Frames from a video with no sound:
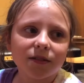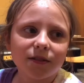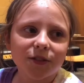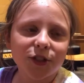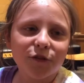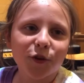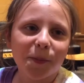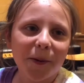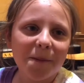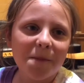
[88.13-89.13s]
Jeff Cooper.
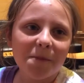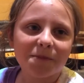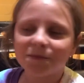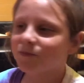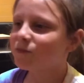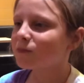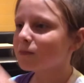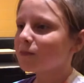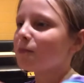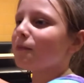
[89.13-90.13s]
Bam!
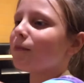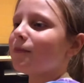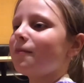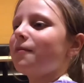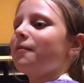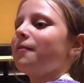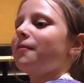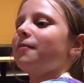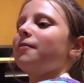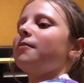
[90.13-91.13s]
Who's the best
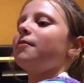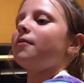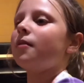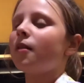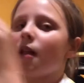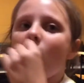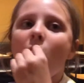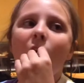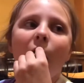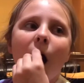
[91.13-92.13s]
basketball player of all time?